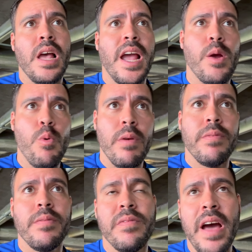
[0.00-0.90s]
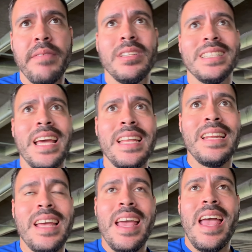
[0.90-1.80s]
I can work from 5 to 10
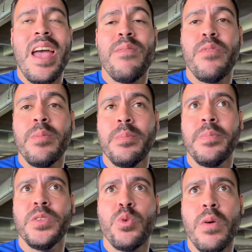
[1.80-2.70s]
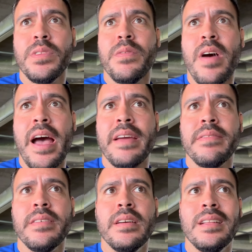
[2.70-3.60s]
and from 12 to 5.
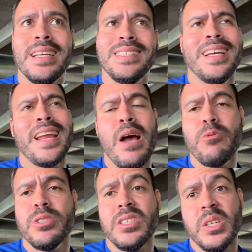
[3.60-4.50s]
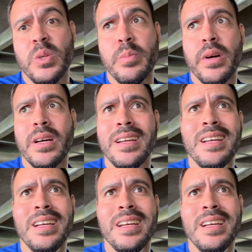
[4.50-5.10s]
That's 10 hours still, but